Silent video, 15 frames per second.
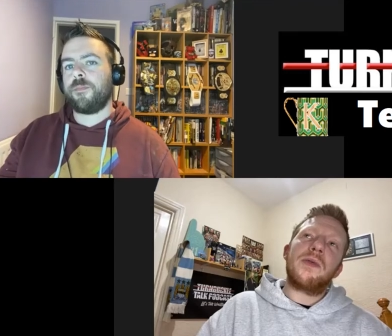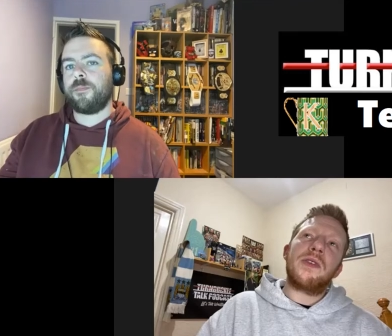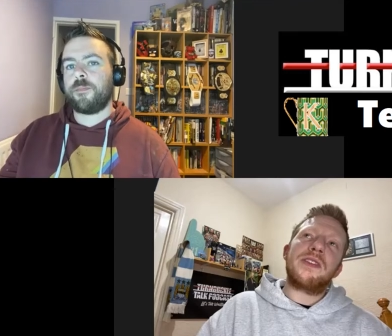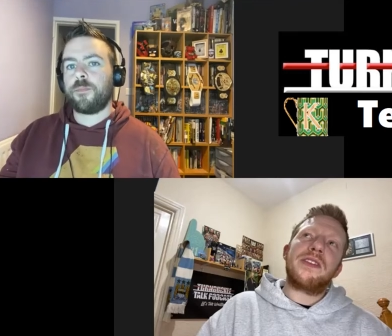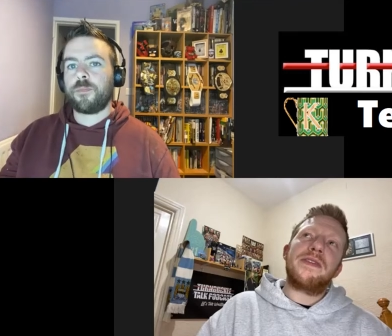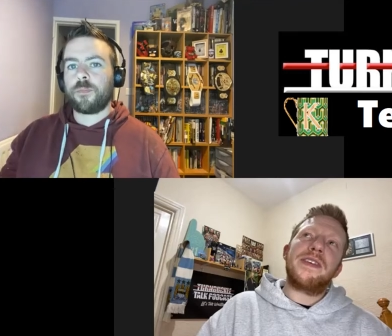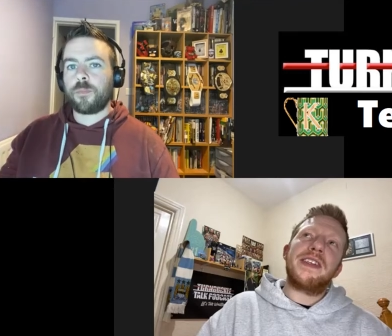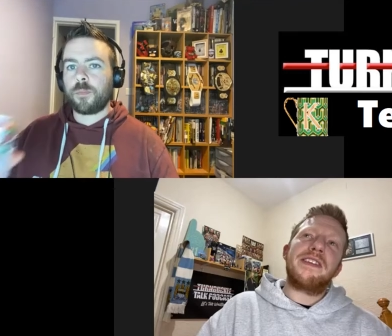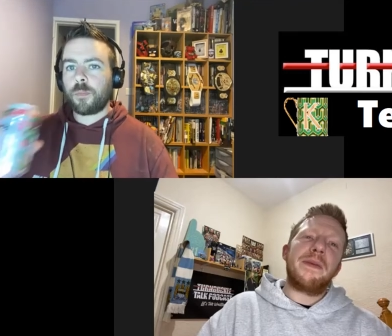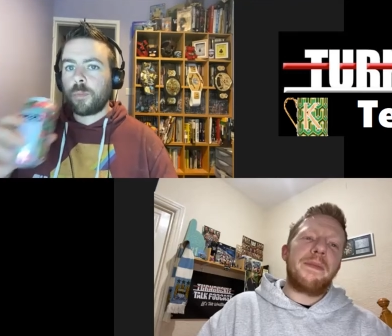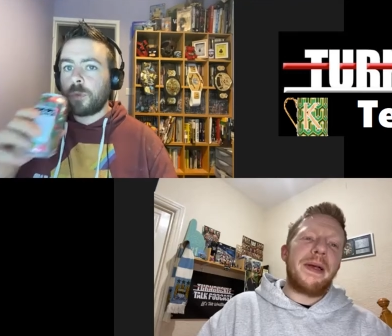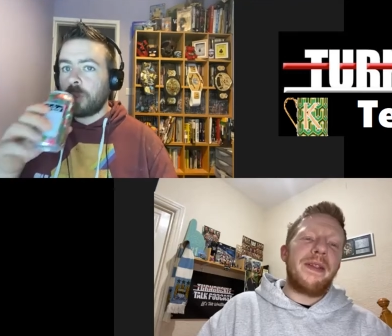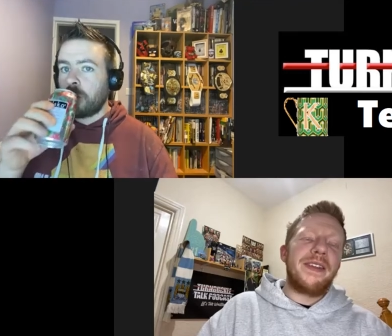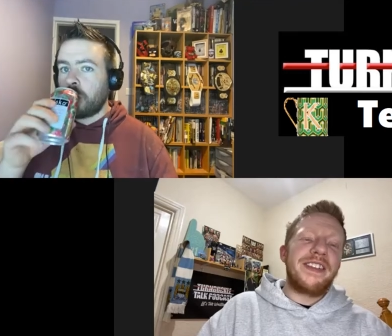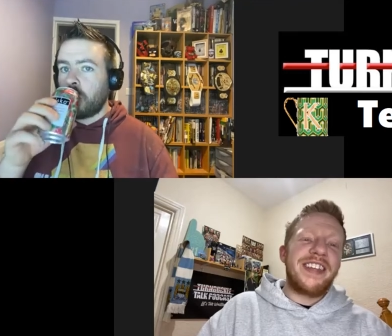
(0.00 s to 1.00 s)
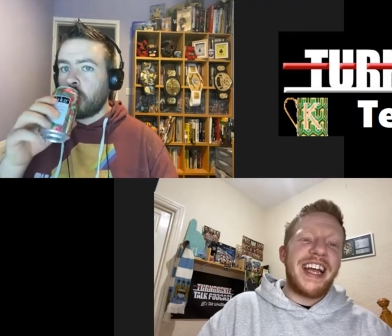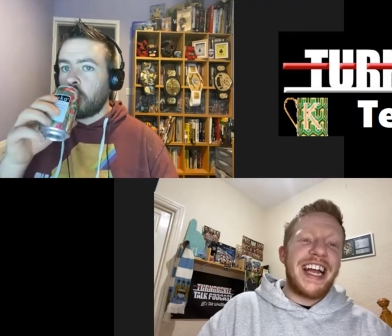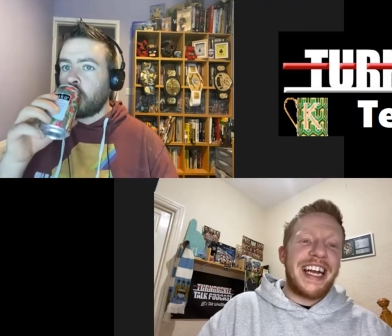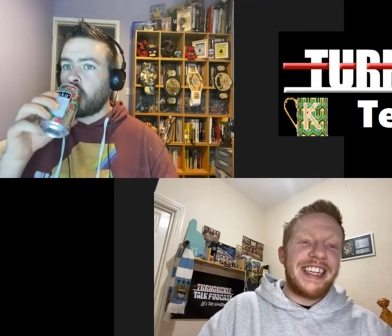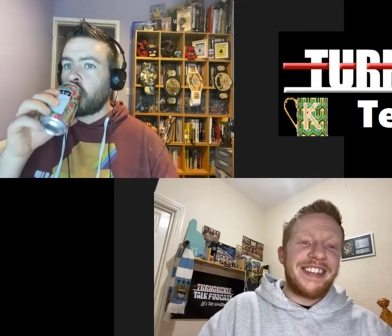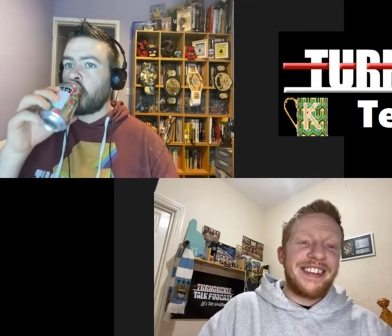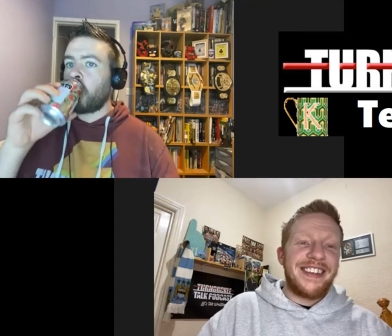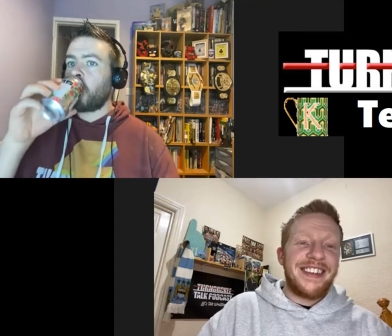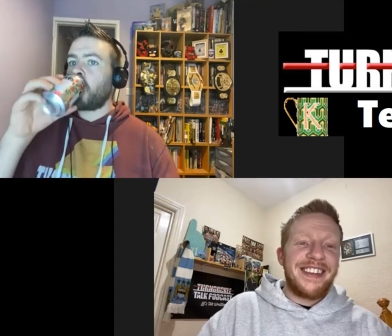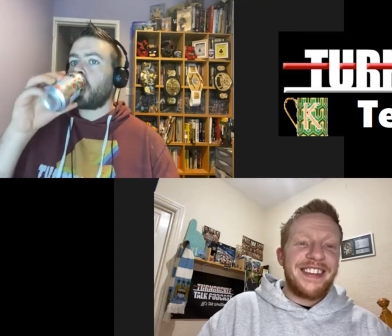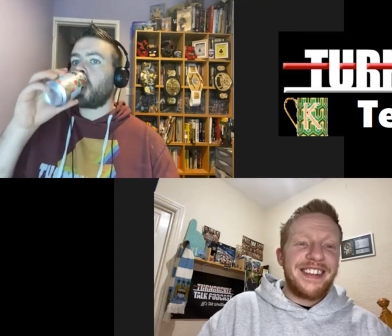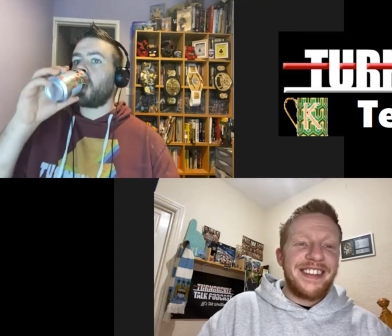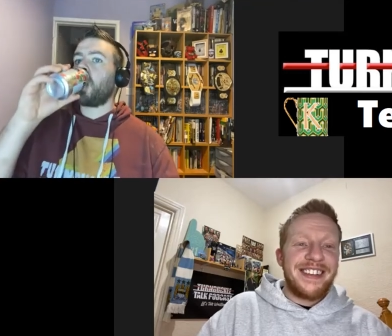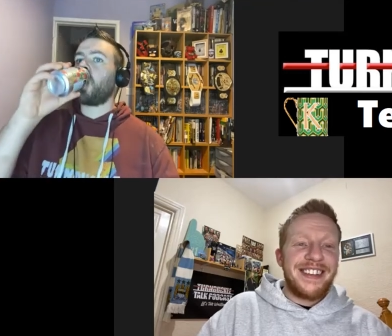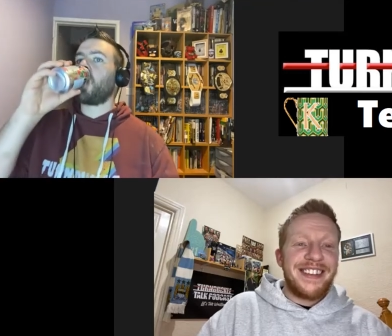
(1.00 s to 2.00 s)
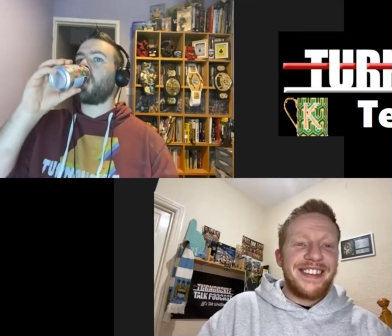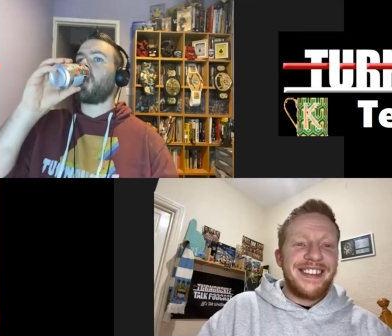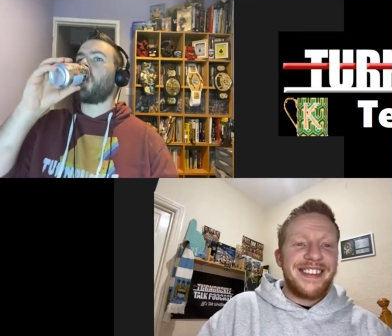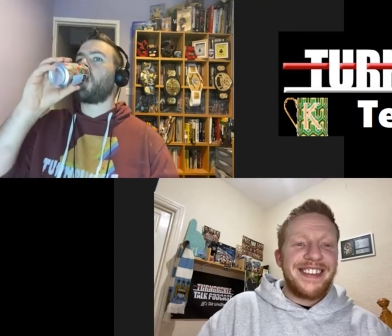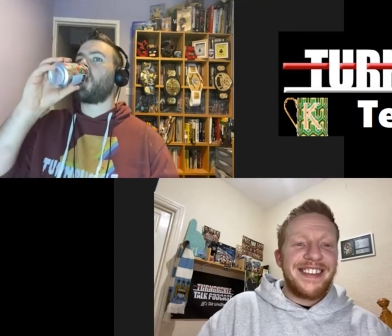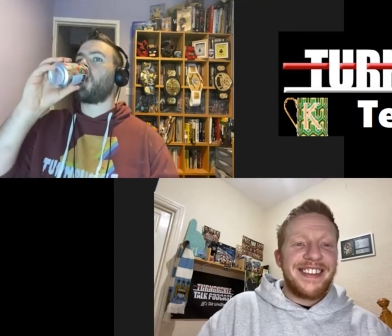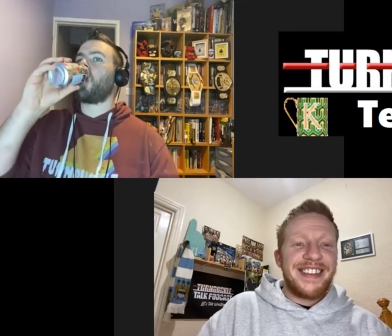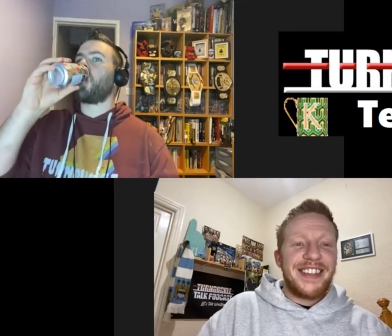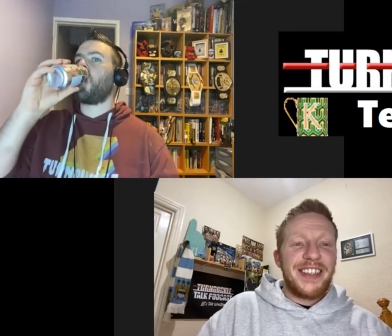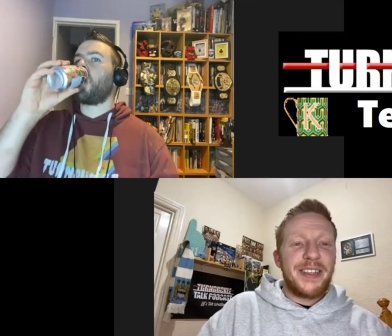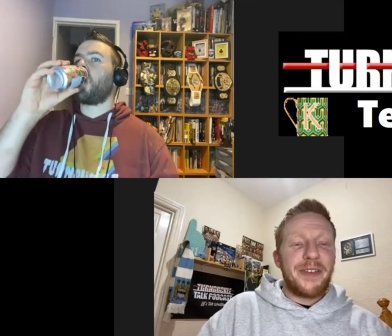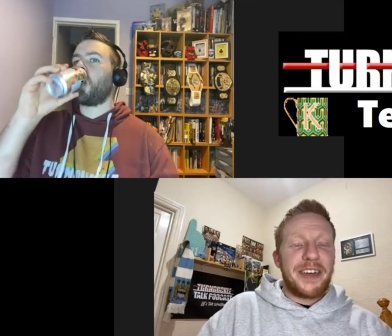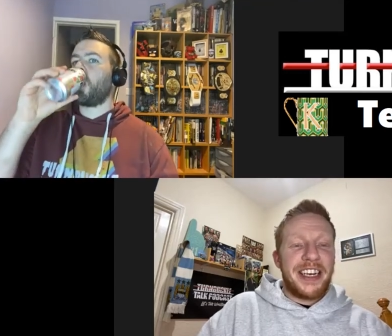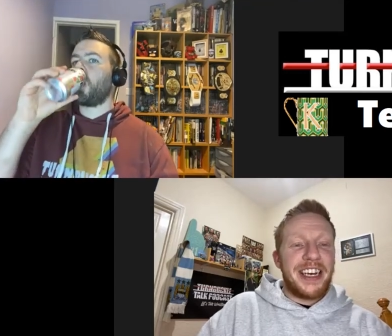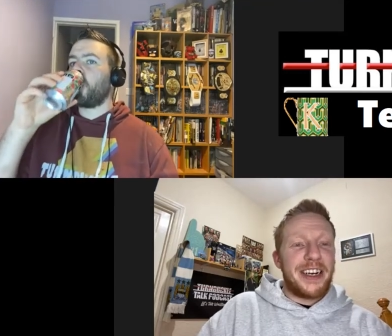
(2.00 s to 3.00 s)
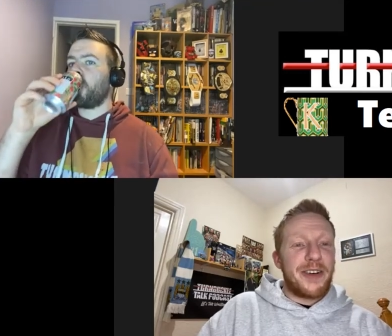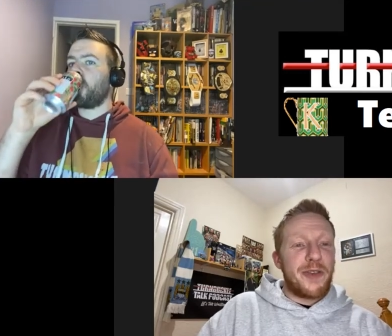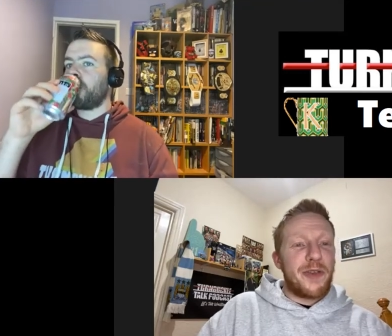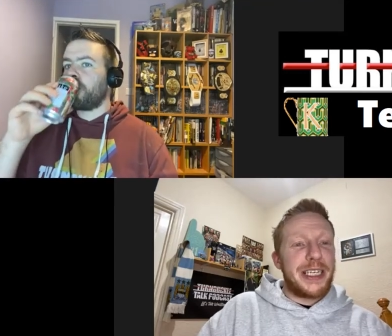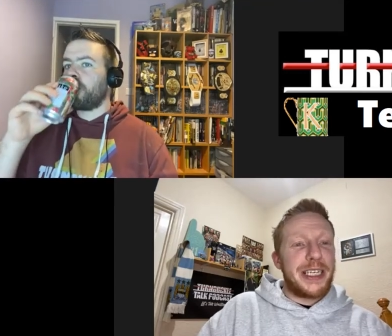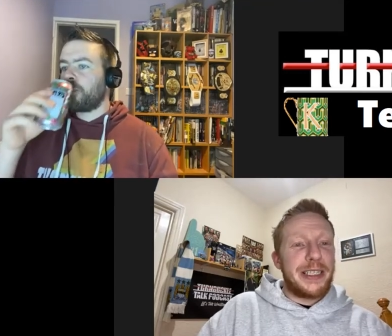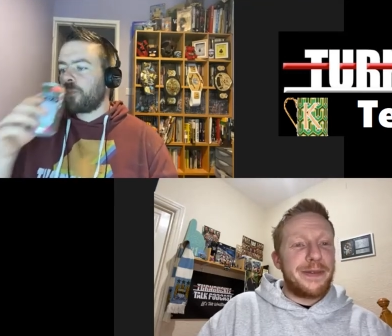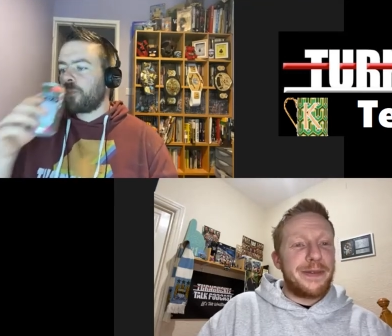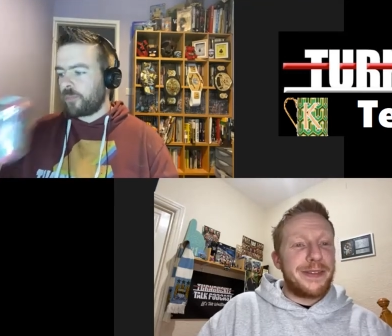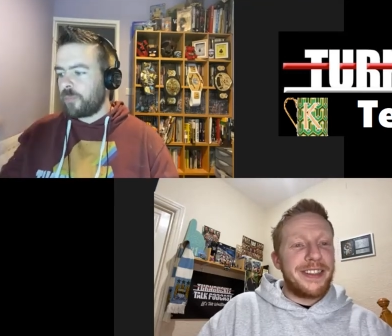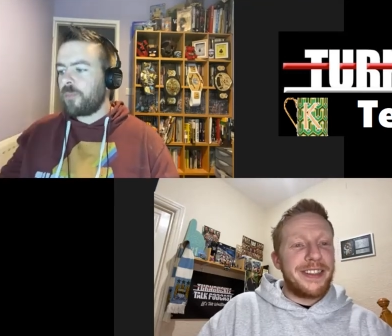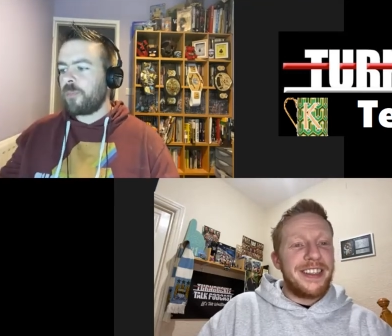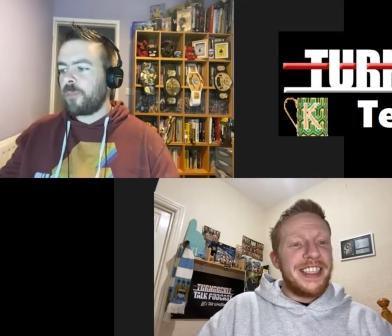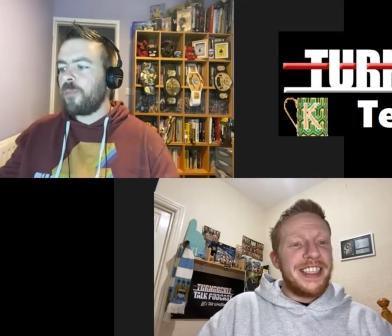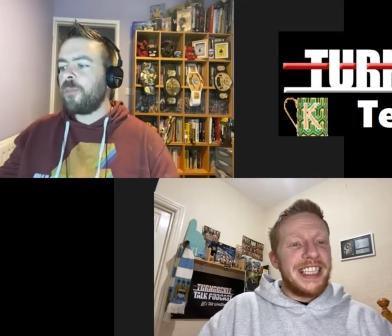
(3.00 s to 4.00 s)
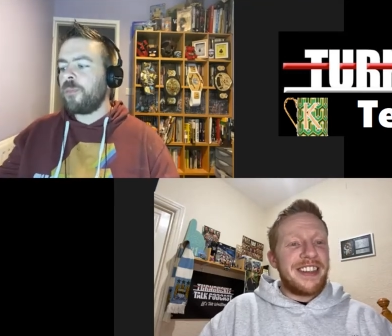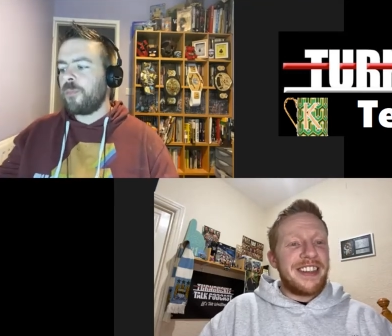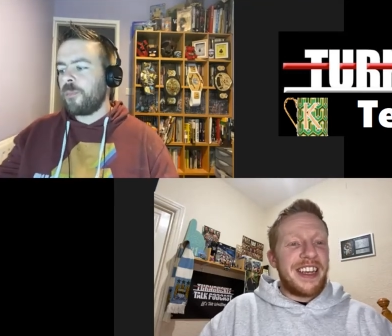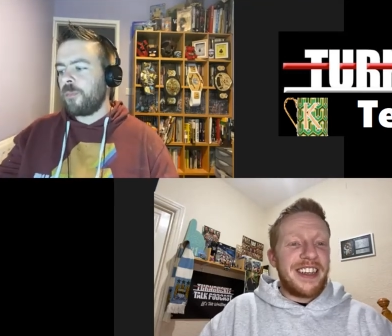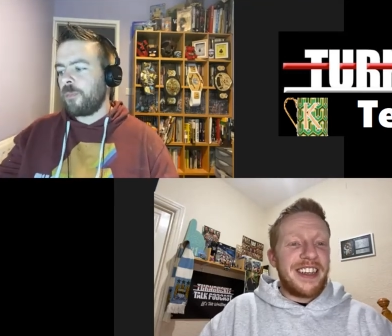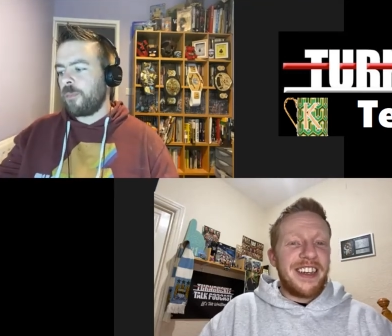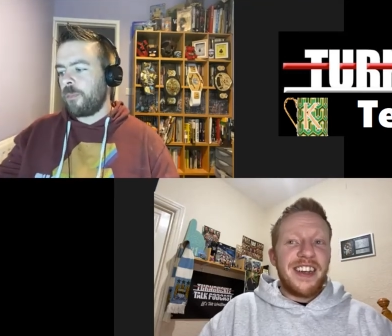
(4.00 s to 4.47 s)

Speaker 1: what's the, is it Bill and Ted? Mm you know, Keanu Reeves. Mm. He's like,